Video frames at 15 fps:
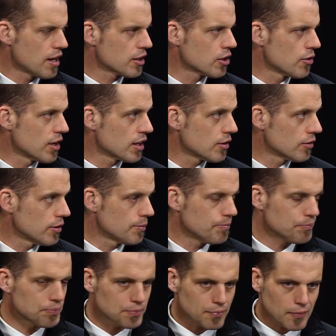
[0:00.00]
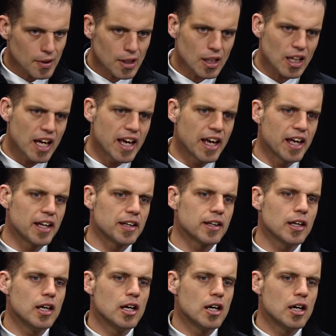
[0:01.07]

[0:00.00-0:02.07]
curriculum. And